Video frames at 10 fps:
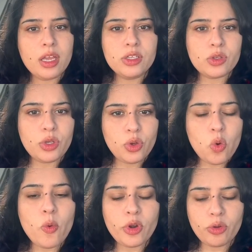So you
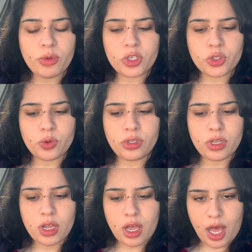want to make sure
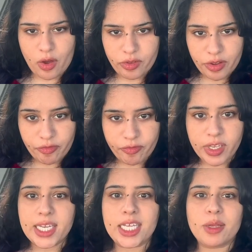how they're
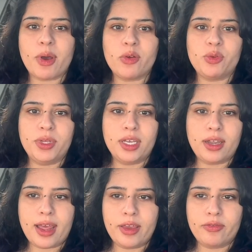feeling about being
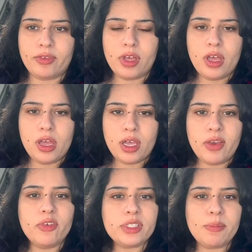alive.
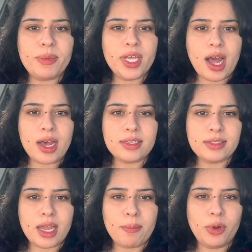If you simply ask
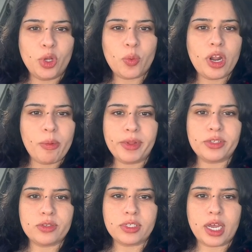them, do you want to commit
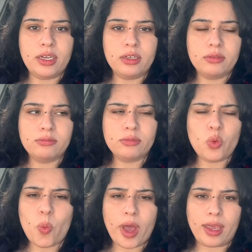suicide?
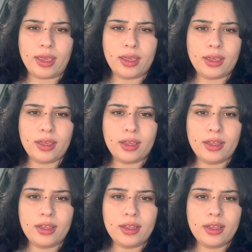Why?
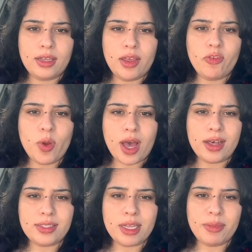If you
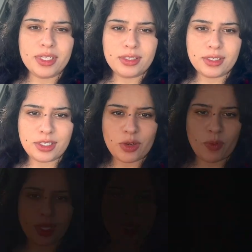ask them in certain
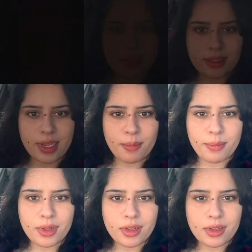way, that ask them
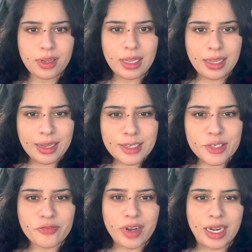a little
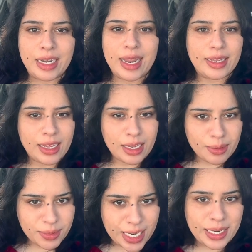differently, like I
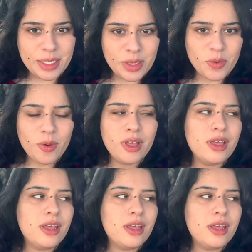am telling you,